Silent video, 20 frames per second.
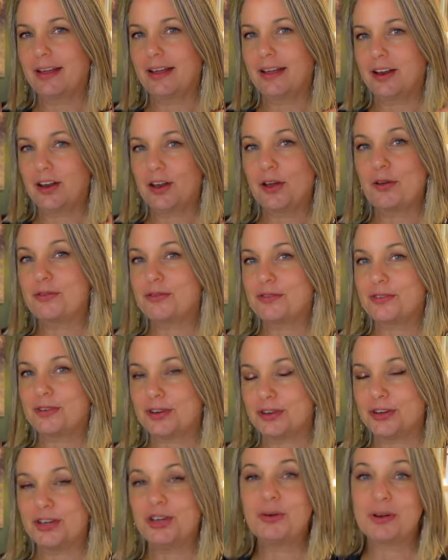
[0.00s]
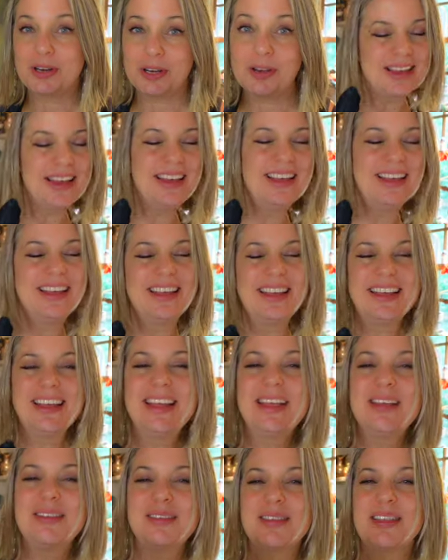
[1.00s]
cloves you are using
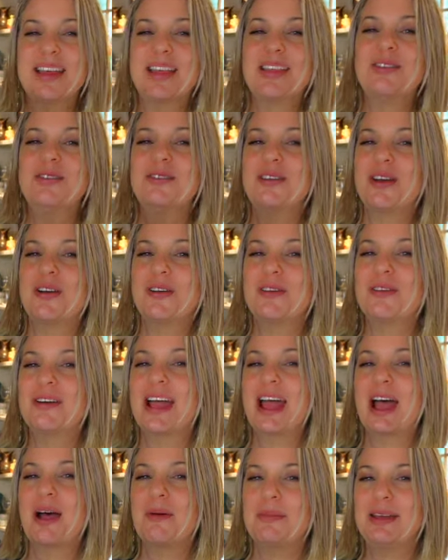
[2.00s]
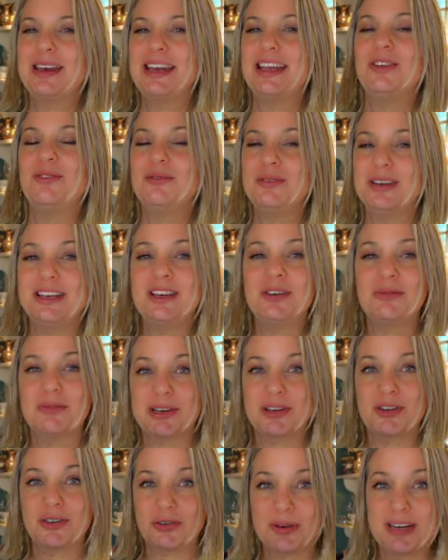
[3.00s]
so that you know how many you need to
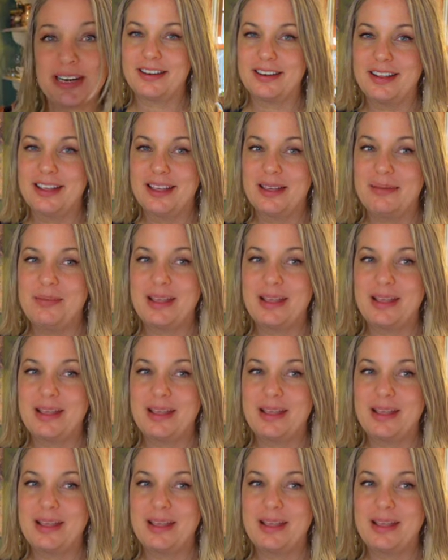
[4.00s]
retrieve,